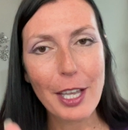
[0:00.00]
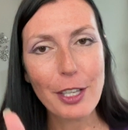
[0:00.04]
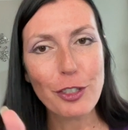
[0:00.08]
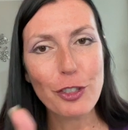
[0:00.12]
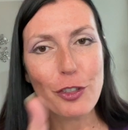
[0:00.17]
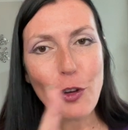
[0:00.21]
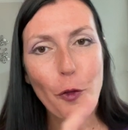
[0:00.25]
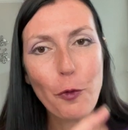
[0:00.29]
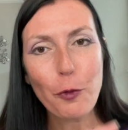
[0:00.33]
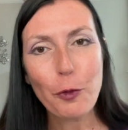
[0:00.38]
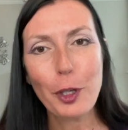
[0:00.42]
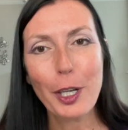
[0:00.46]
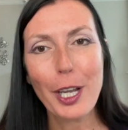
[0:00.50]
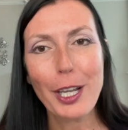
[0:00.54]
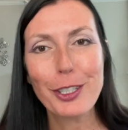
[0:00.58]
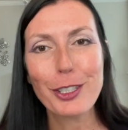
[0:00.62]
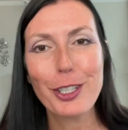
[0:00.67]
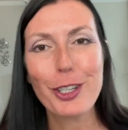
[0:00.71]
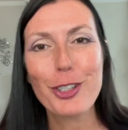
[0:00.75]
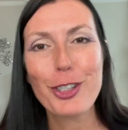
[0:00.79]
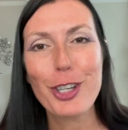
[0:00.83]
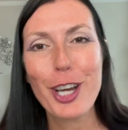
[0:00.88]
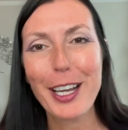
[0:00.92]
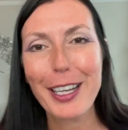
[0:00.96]
And don't forget
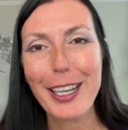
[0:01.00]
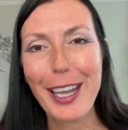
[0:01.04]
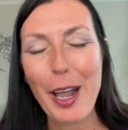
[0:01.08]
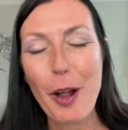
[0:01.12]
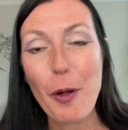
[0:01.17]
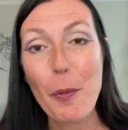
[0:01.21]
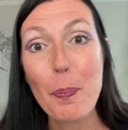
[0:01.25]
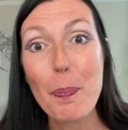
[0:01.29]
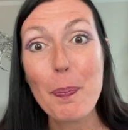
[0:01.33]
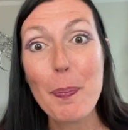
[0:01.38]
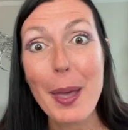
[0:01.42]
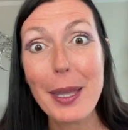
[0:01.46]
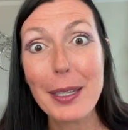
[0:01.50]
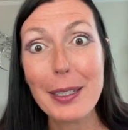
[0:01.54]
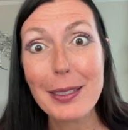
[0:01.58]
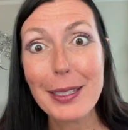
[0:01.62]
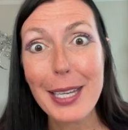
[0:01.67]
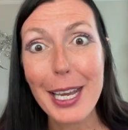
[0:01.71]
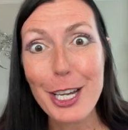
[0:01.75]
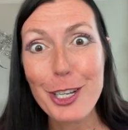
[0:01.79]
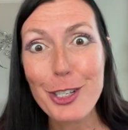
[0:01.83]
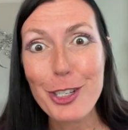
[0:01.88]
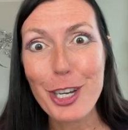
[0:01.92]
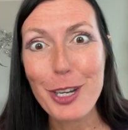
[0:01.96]
to check out
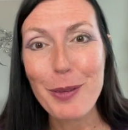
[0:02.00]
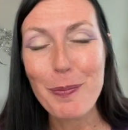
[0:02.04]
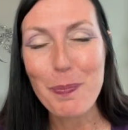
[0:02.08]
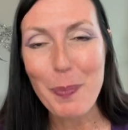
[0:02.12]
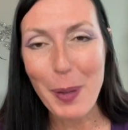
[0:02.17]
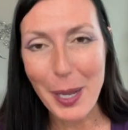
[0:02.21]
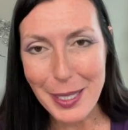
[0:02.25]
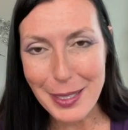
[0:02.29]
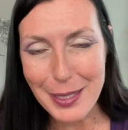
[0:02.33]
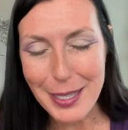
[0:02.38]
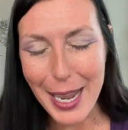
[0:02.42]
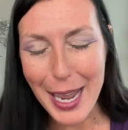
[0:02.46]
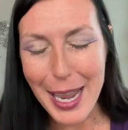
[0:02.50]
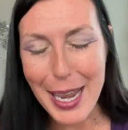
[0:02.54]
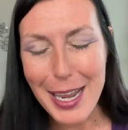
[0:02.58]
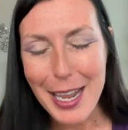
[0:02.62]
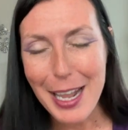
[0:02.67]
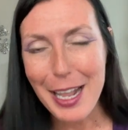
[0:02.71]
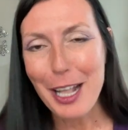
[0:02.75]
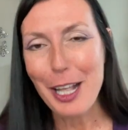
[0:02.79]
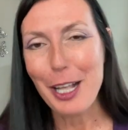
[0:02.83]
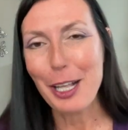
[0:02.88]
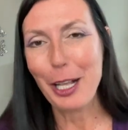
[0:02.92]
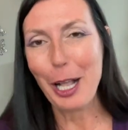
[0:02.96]
Meditation
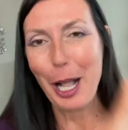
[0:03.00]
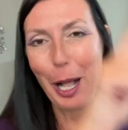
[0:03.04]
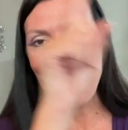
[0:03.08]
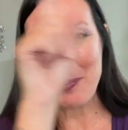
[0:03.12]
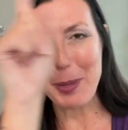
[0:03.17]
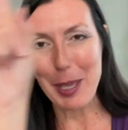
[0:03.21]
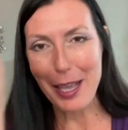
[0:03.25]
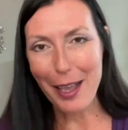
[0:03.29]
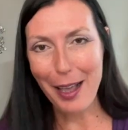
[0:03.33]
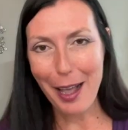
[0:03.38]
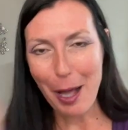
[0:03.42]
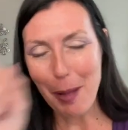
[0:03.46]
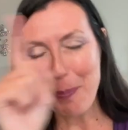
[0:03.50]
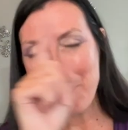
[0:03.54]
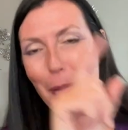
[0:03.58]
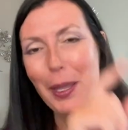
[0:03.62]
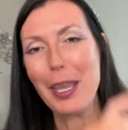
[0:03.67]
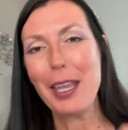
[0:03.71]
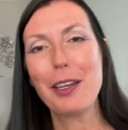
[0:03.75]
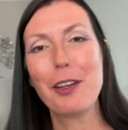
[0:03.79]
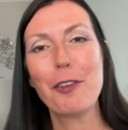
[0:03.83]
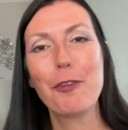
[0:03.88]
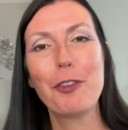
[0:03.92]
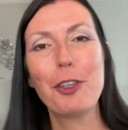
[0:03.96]
Monday coming up
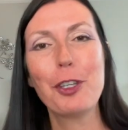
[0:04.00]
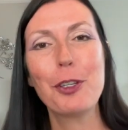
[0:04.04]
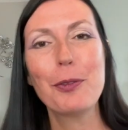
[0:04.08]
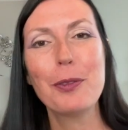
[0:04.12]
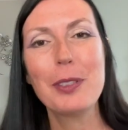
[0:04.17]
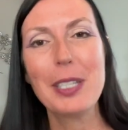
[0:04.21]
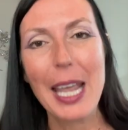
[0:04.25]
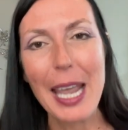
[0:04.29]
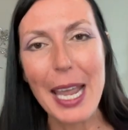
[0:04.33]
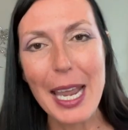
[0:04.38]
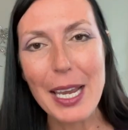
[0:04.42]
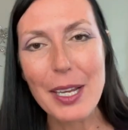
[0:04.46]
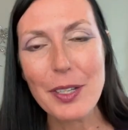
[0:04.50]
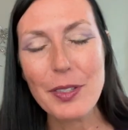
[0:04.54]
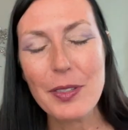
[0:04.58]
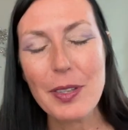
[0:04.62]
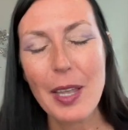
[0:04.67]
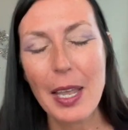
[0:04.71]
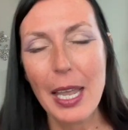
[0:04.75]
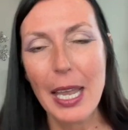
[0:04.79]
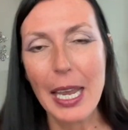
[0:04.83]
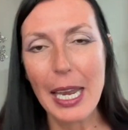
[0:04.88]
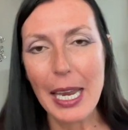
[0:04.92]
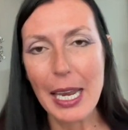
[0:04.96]
in a few
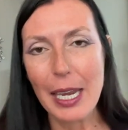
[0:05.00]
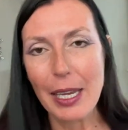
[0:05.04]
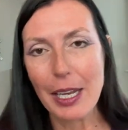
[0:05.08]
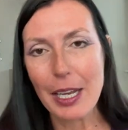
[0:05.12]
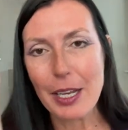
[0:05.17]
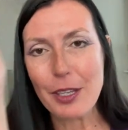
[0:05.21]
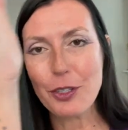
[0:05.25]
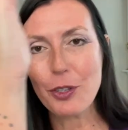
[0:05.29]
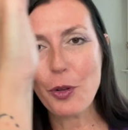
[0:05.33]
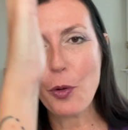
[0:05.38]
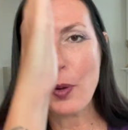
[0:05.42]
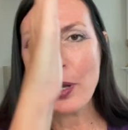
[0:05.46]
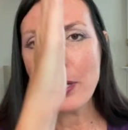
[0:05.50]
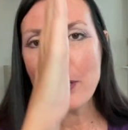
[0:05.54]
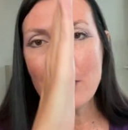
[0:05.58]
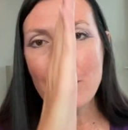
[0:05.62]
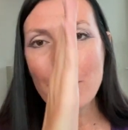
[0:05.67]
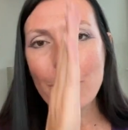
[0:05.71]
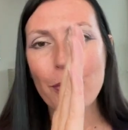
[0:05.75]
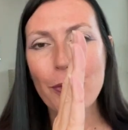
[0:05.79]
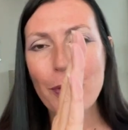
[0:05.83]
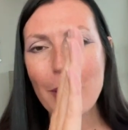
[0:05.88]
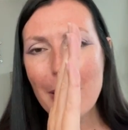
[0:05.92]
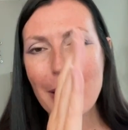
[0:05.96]
days. It is going
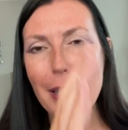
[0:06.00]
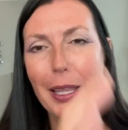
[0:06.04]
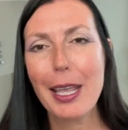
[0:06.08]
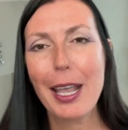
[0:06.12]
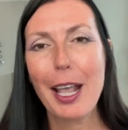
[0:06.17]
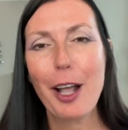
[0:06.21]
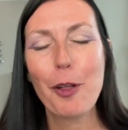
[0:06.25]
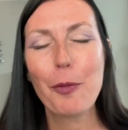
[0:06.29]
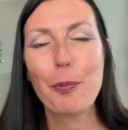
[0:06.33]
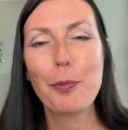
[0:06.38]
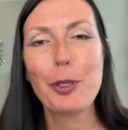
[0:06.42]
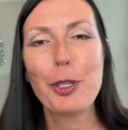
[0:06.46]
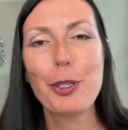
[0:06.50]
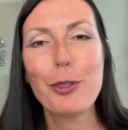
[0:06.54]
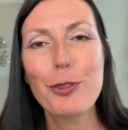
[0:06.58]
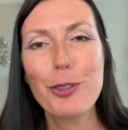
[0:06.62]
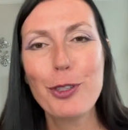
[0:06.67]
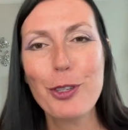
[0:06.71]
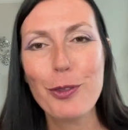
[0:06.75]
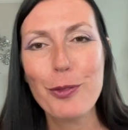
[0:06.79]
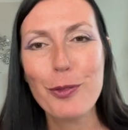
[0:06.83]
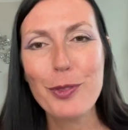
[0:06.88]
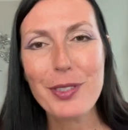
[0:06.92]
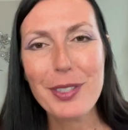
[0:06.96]
to really help you
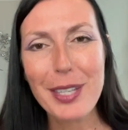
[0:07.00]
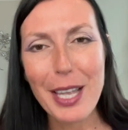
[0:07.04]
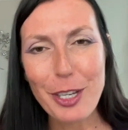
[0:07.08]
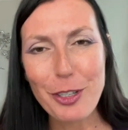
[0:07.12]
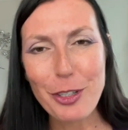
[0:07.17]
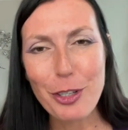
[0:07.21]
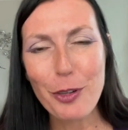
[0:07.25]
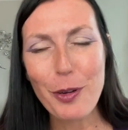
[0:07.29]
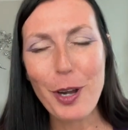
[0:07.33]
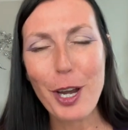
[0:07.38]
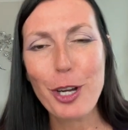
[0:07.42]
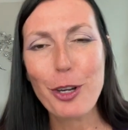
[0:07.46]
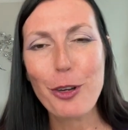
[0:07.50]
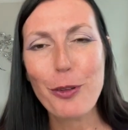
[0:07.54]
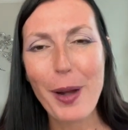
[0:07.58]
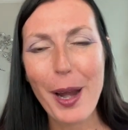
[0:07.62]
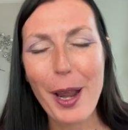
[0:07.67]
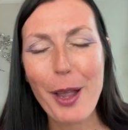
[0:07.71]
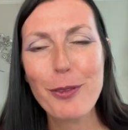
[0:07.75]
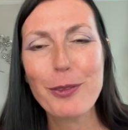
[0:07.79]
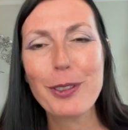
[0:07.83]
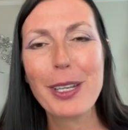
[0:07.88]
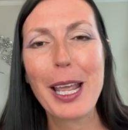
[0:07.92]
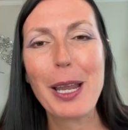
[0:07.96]
to center and
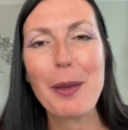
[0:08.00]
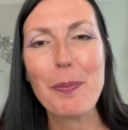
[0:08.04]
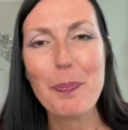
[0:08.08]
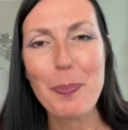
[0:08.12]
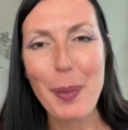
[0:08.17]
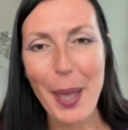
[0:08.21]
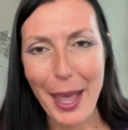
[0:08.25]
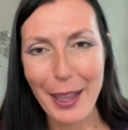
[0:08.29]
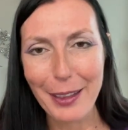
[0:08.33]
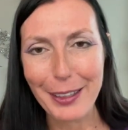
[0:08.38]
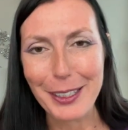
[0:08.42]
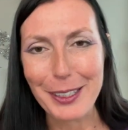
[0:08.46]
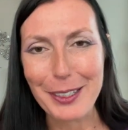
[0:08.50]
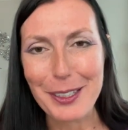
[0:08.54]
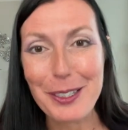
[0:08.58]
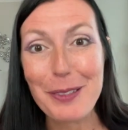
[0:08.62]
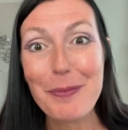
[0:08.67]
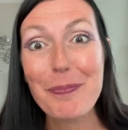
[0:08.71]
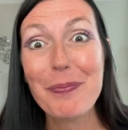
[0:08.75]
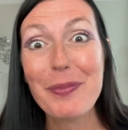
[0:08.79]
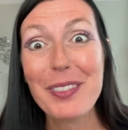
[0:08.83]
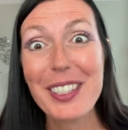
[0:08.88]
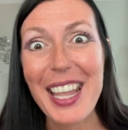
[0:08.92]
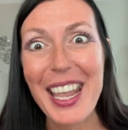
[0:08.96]
ground and
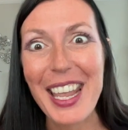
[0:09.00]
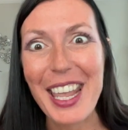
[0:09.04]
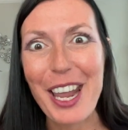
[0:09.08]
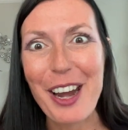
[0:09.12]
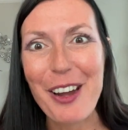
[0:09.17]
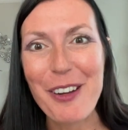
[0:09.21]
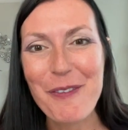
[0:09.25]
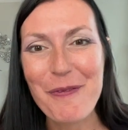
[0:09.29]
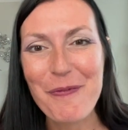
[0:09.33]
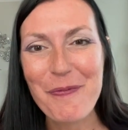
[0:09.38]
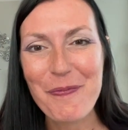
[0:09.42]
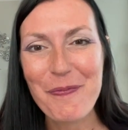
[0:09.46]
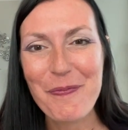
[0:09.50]
balance. Take care.